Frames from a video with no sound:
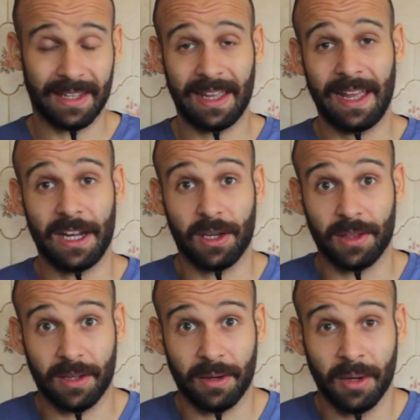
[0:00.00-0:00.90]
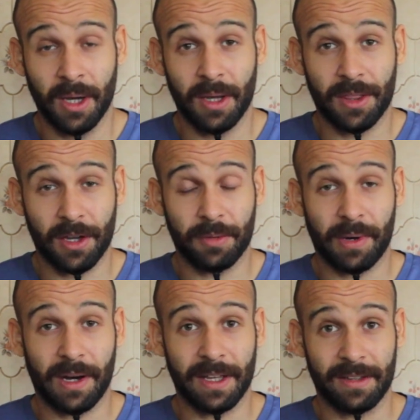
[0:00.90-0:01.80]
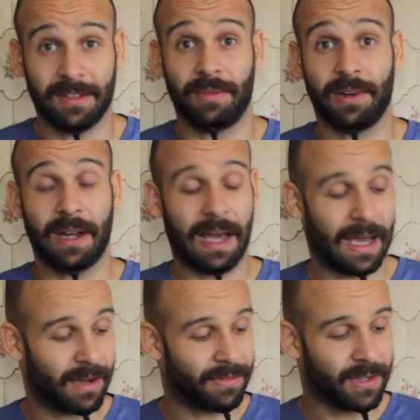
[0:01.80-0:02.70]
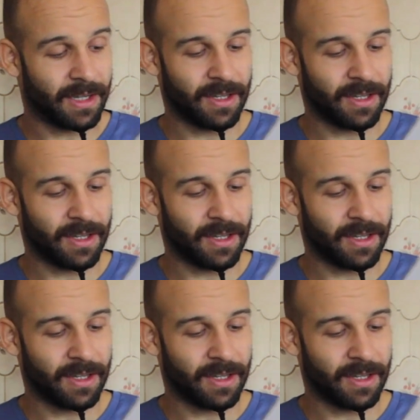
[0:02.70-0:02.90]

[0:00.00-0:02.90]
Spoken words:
than any other third party is ever going to have.